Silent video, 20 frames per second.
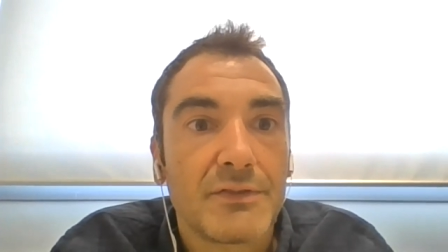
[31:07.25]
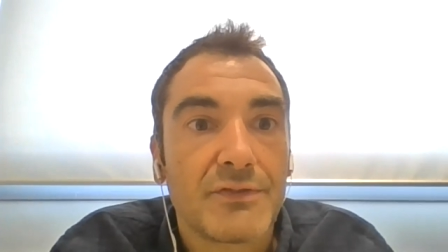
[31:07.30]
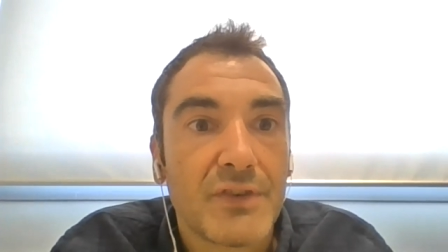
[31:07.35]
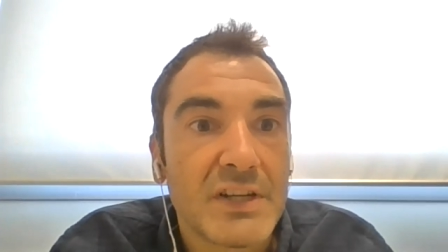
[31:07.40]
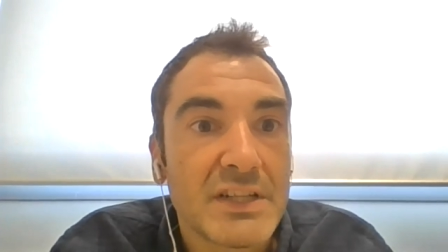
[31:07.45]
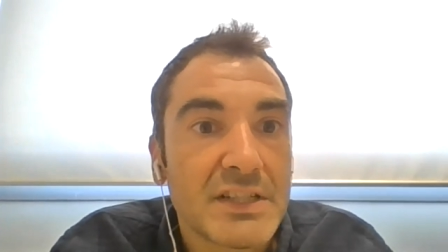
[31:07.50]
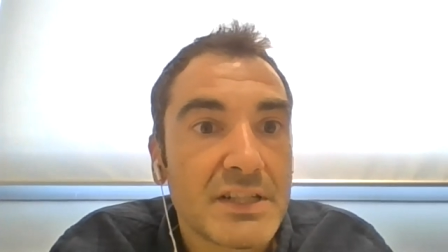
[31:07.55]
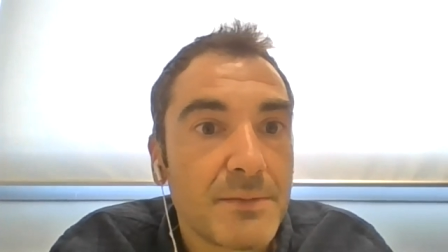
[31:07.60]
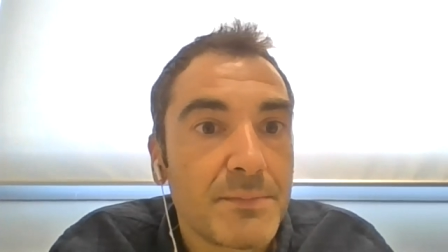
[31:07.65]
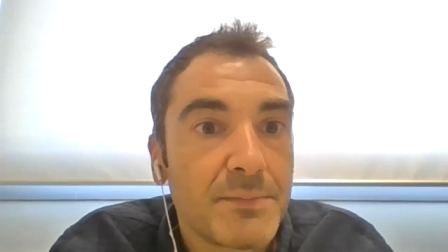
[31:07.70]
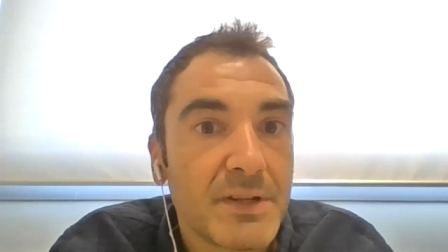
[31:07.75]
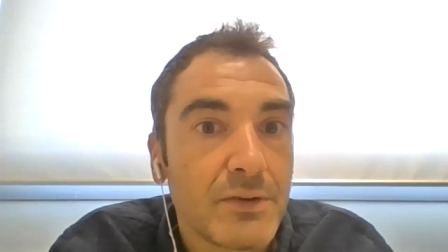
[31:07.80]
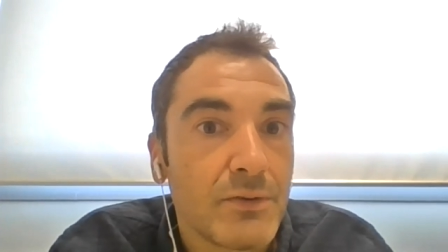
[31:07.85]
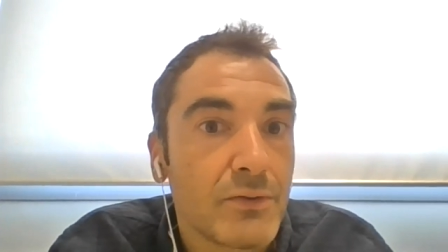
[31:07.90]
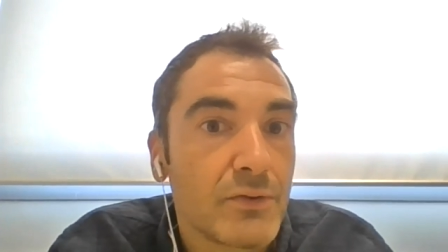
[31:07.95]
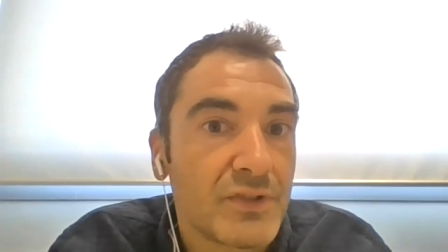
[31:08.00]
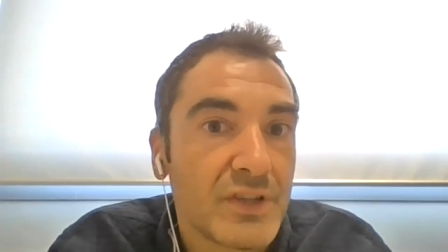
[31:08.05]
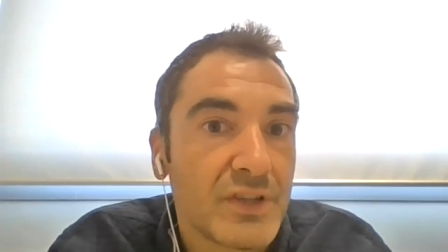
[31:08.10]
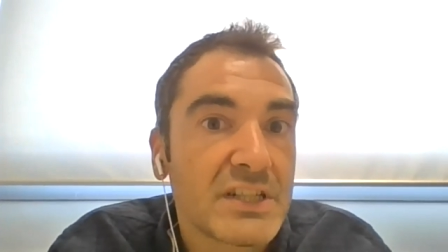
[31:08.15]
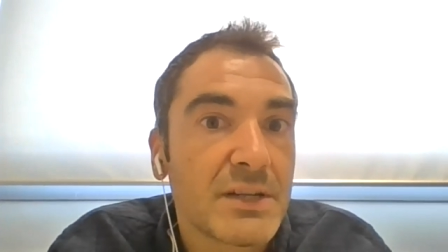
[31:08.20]
transcript
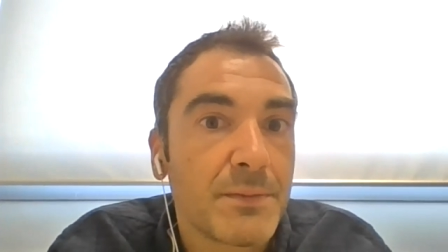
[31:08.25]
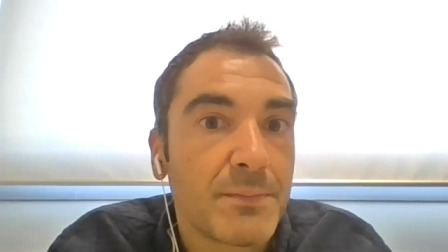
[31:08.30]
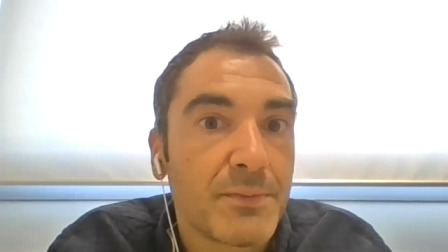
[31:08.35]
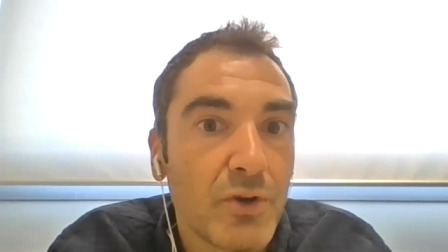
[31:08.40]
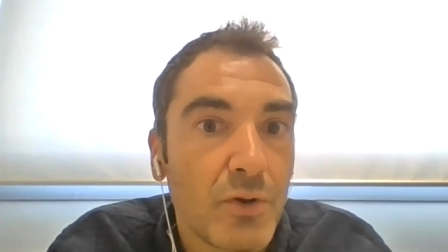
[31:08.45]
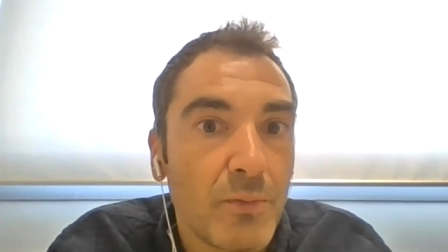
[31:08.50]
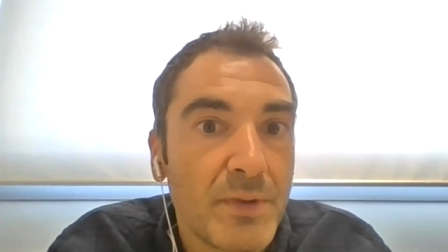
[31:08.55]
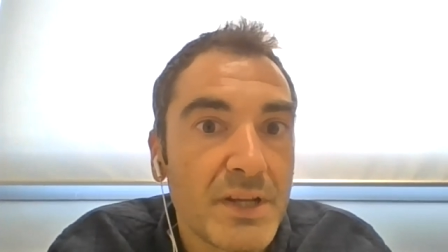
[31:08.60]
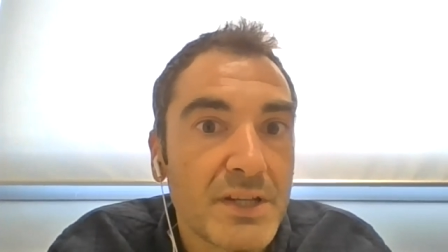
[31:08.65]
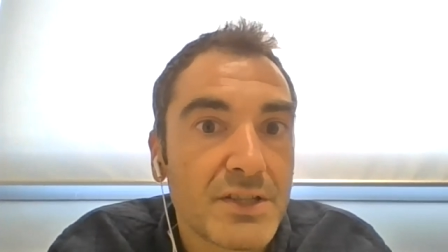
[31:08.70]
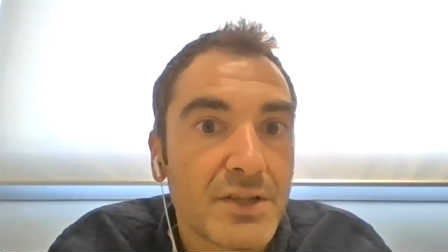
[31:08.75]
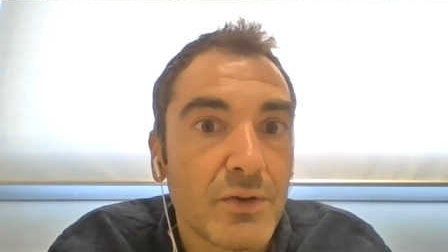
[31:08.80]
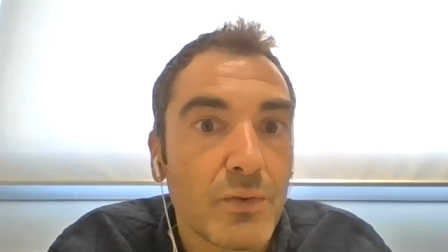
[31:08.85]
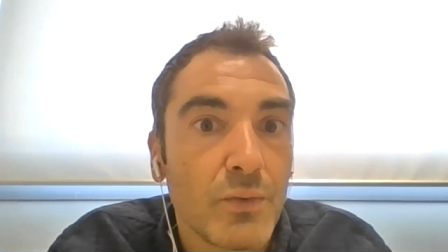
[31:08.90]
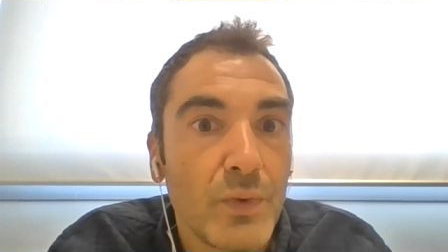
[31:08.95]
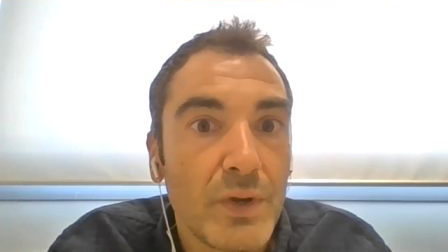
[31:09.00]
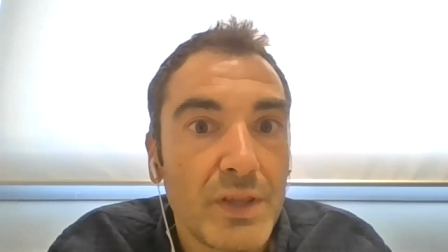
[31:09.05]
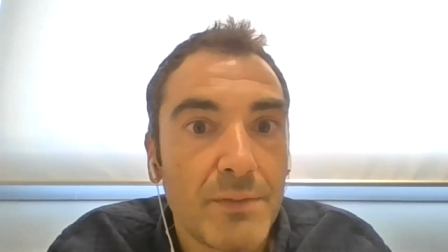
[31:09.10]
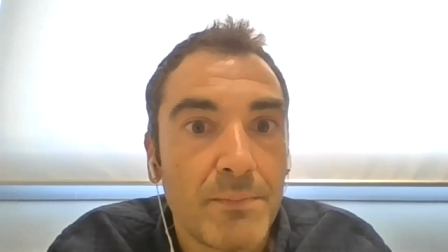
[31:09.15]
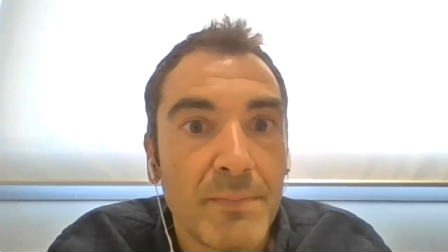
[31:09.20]
or transcriptomics
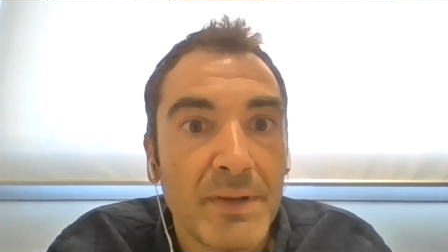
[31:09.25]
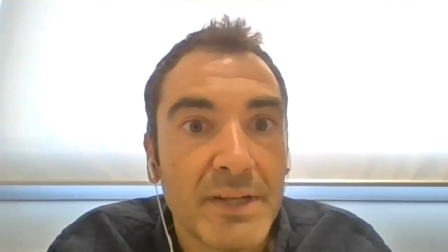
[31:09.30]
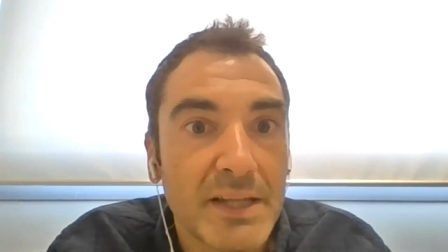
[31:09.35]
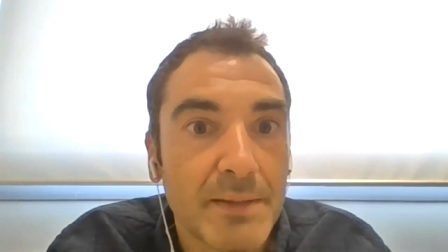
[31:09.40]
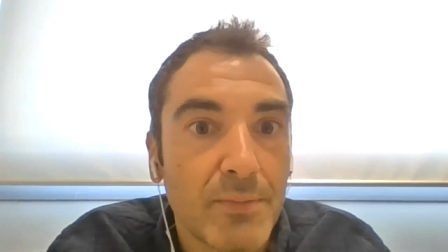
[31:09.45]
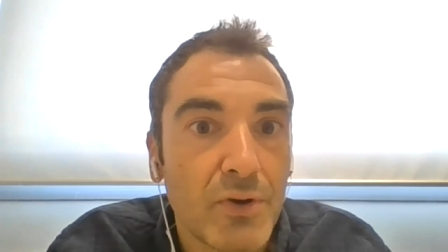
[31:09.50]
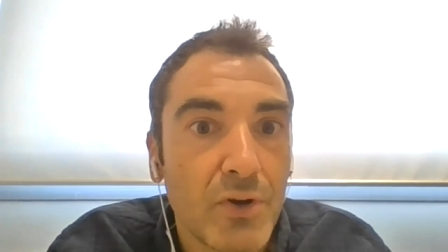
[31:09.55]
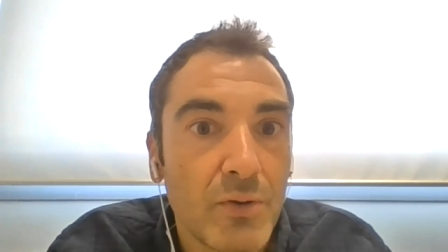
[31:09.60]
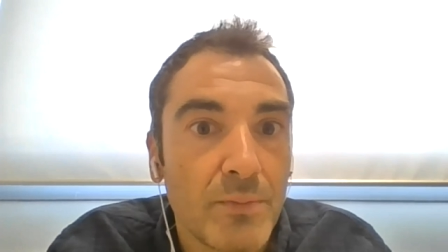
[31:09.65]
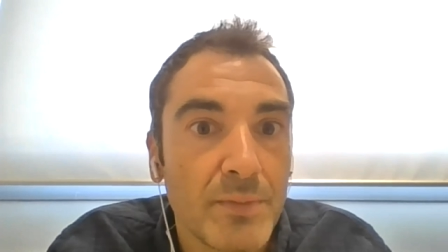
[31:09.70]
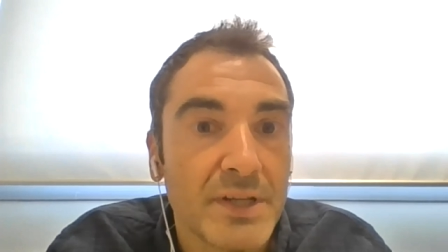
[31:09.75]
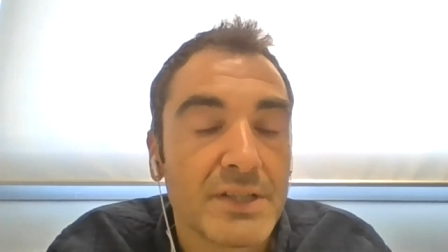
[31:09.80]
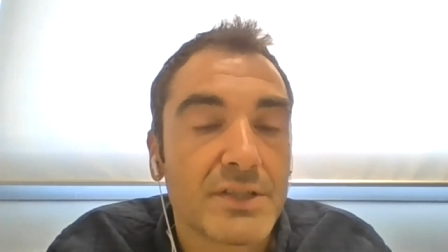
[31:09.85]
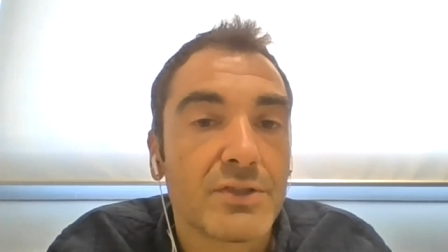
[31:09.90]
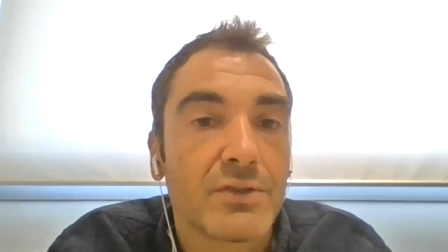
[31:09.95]
with metabolomics.